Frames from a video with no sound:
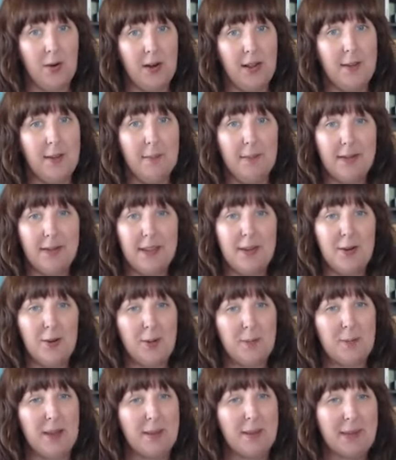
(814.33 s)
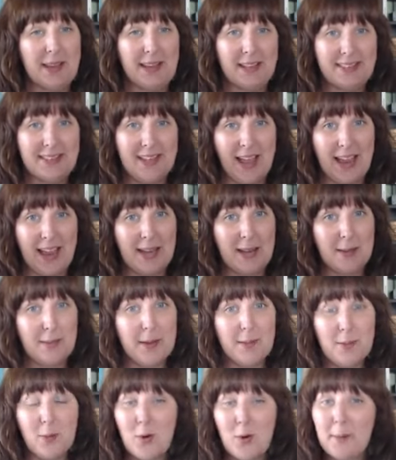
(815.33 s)
It may be a tiny
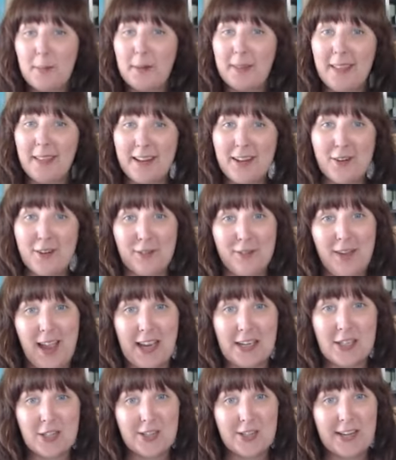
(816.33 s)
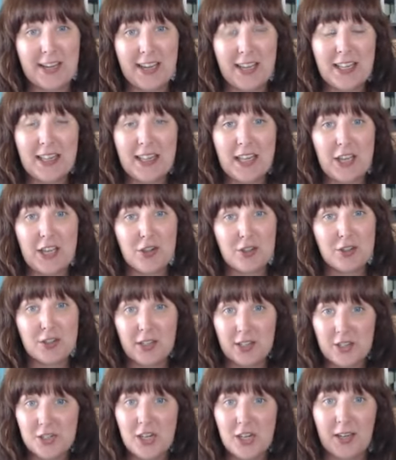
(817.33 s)
bit more, but then you're factoring in that you're
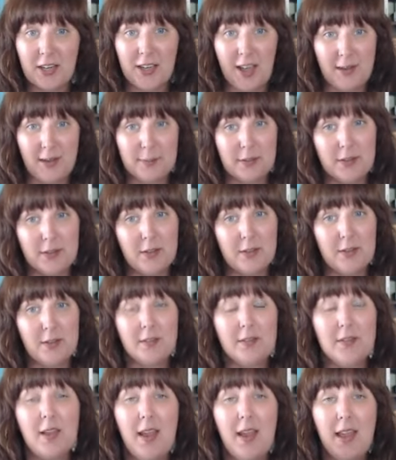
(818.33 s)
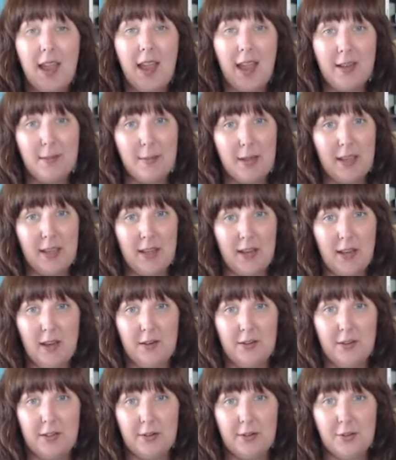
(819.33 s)
ditching chemicals and making a
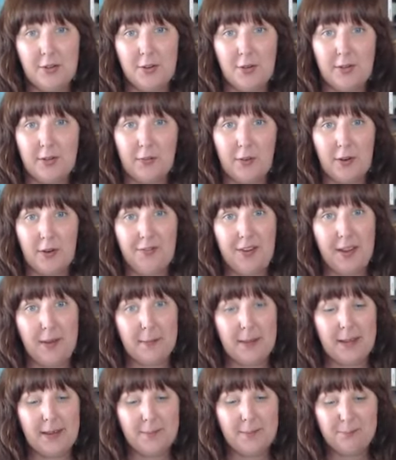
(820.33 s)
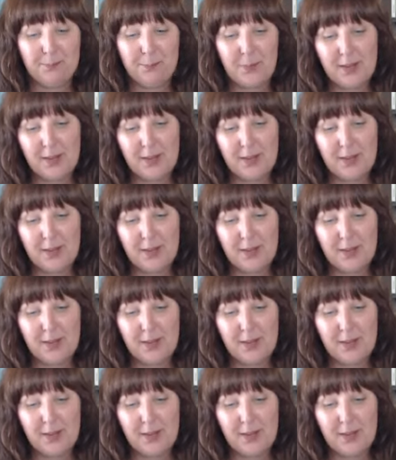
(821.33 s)
healthier choice for your family.